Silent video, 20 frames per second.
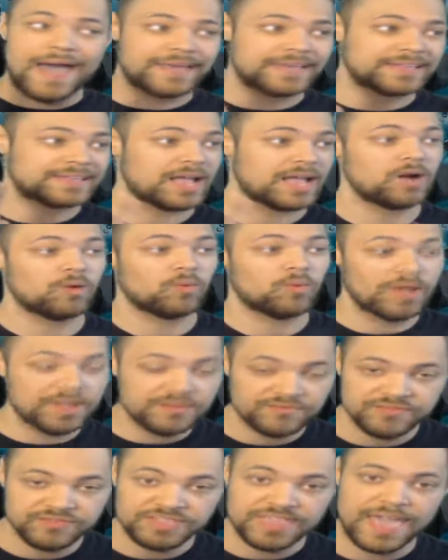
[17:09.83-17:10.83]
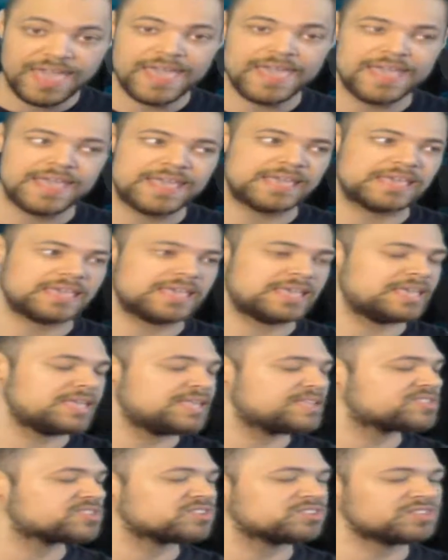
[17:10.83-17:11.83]
I cannot wait for that.
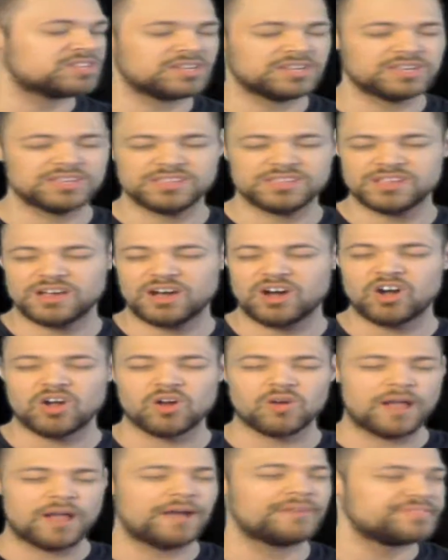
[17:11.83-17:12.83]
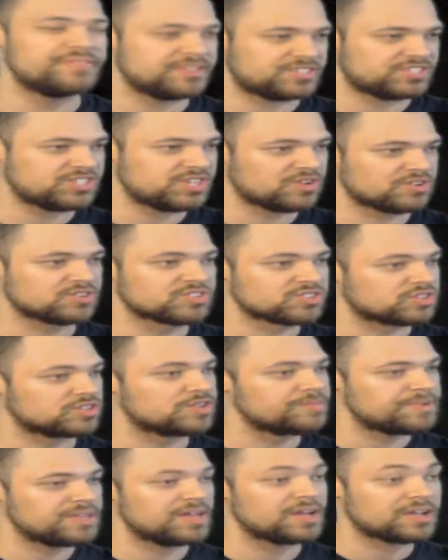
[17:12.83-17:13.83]
It's gonna, all around this year is
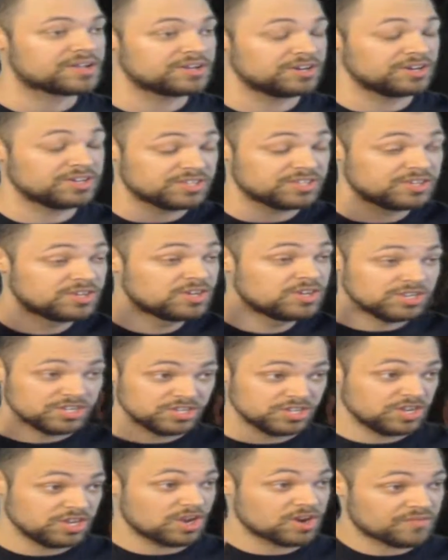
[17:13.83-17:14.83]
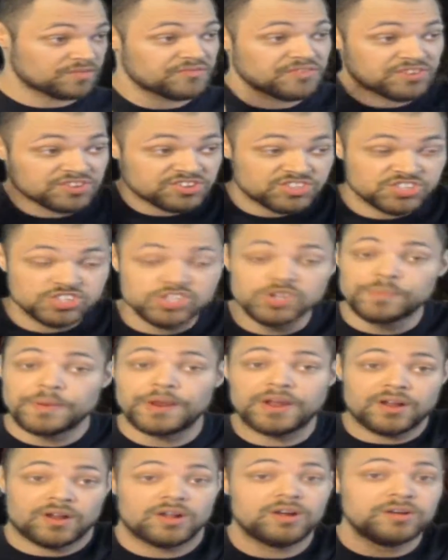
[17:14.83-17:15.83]
gonna be a good year for
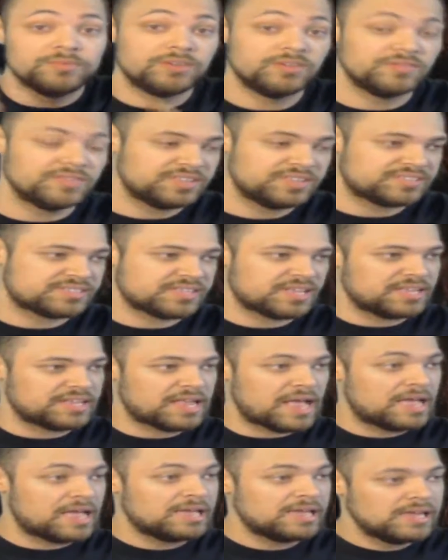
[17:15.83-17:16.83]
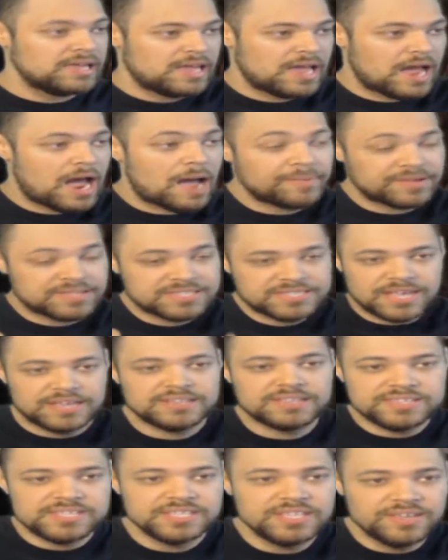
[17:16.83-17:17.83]
superhero movies, and I'm
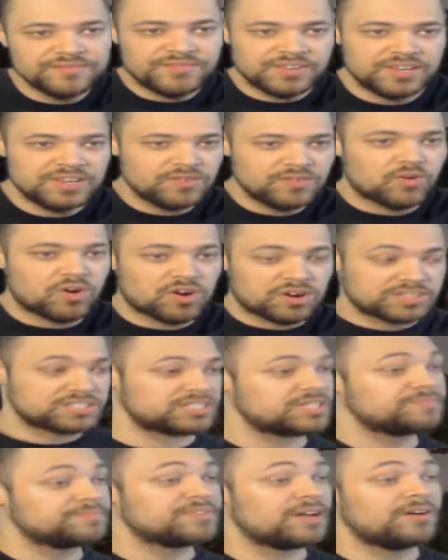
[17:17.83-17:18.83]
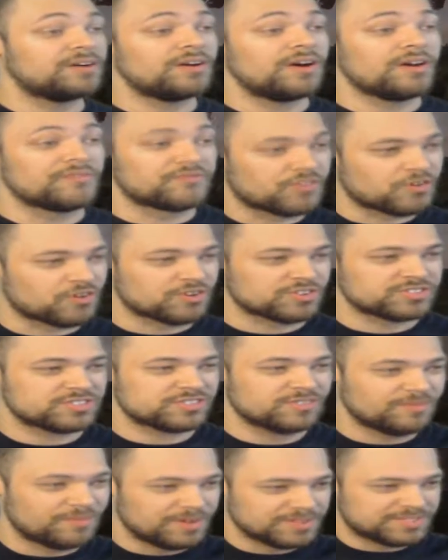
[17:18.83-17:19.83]
excited to see Infinity War, because it comes out, of
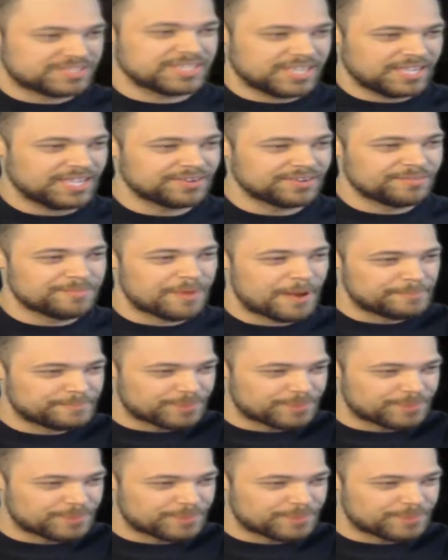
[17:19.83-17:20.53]
course, once again on my